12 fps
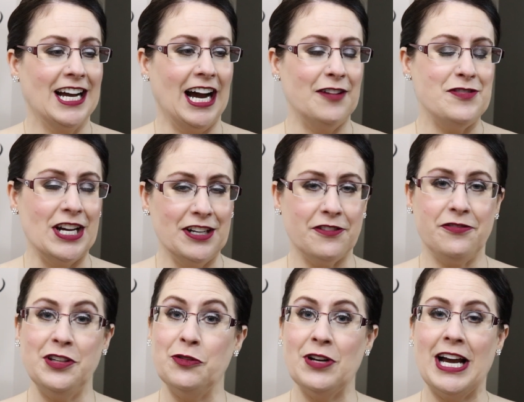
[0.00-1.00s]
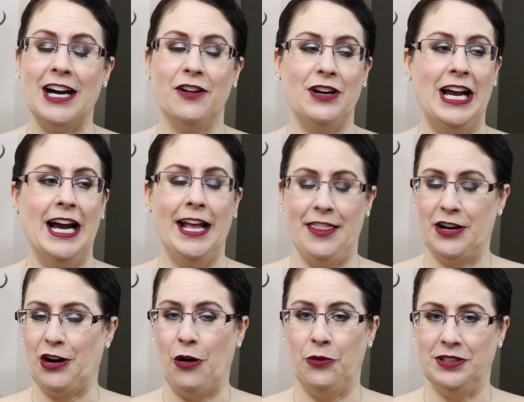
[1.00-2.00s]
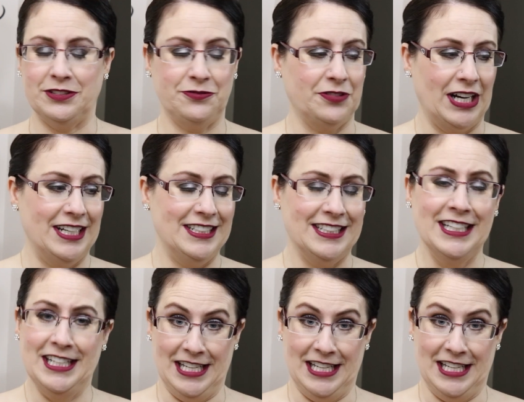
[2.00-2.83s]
I've done a few now, and they're always fun.